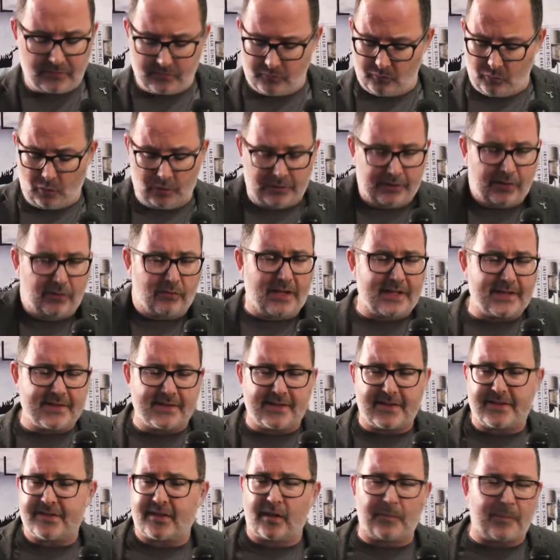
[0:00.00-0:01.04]
One of the
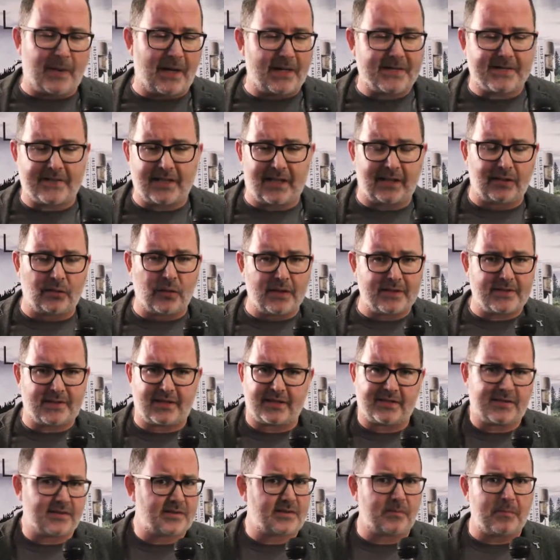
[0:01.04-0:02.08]
reasons it's our best-selling
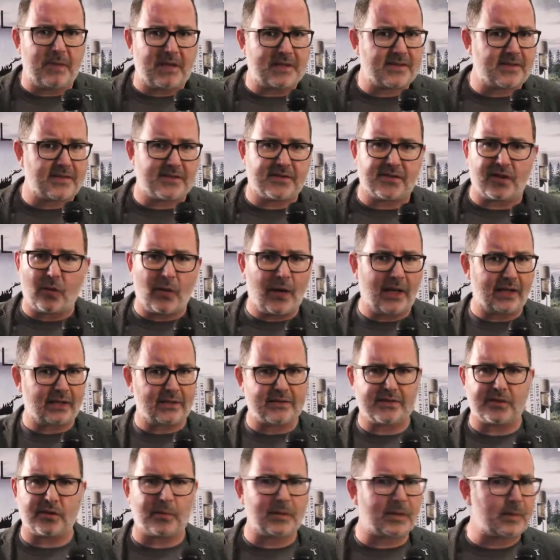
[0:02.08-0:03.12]
whiskey is because it mixes so well
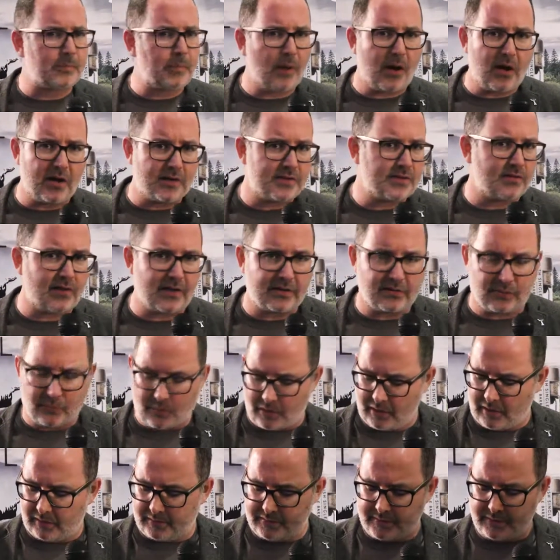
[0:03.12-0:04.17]
in so many bars around the
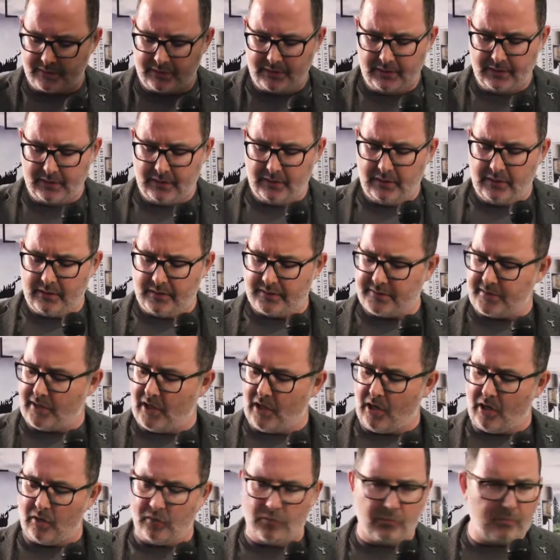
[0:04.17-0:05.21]
world.
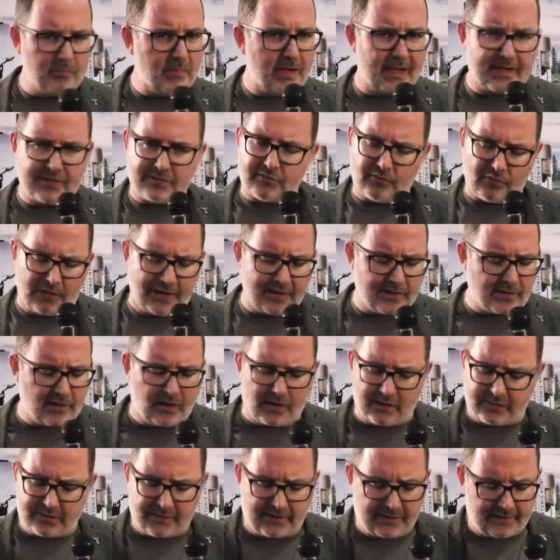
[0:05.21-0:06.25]
So makes great
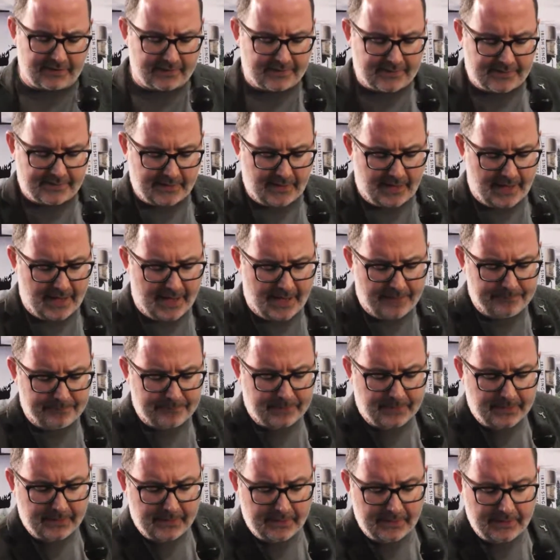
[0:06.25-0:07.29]
cocktails.
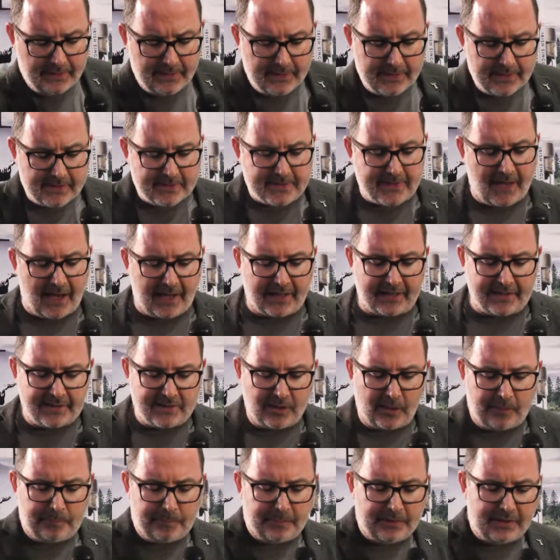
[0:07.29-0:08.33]
Second
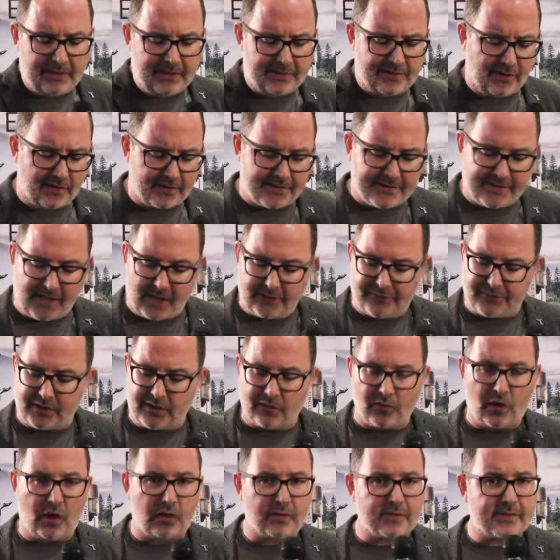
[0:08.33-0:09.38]
up is our
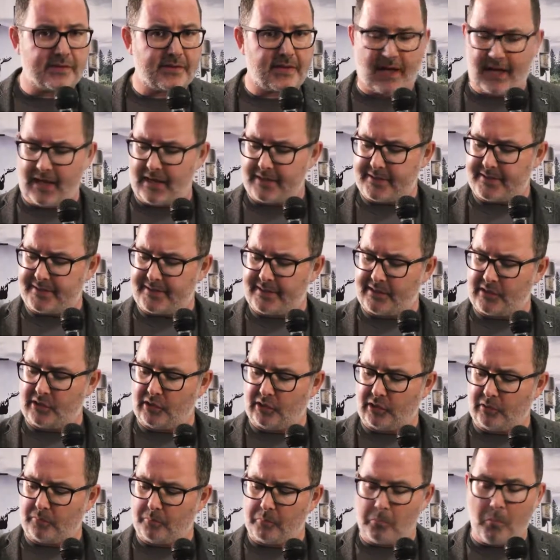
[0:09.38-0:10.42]
7-year-old
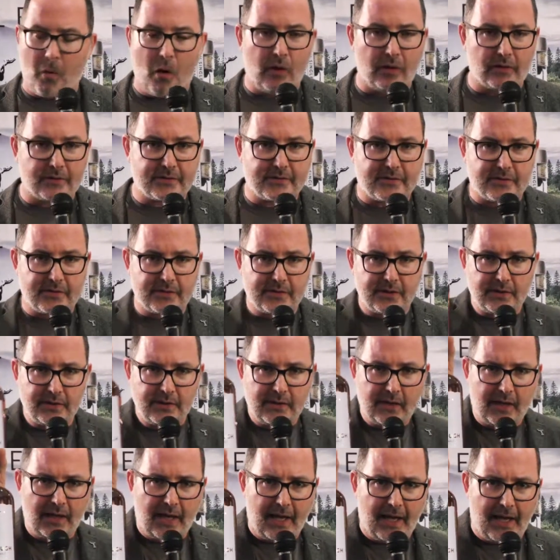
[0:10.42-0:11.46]
single malt.
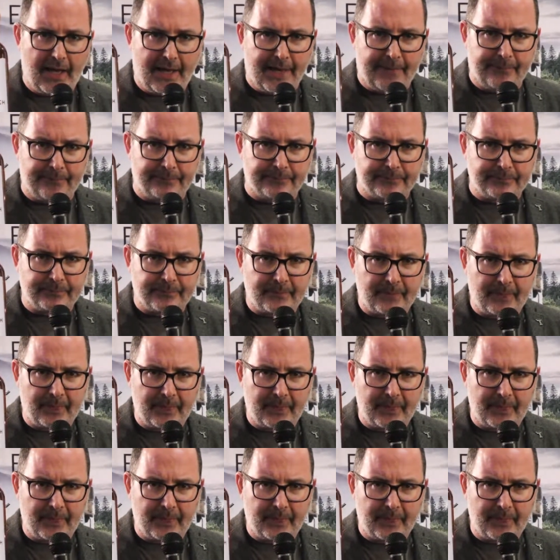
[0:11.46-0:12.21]
7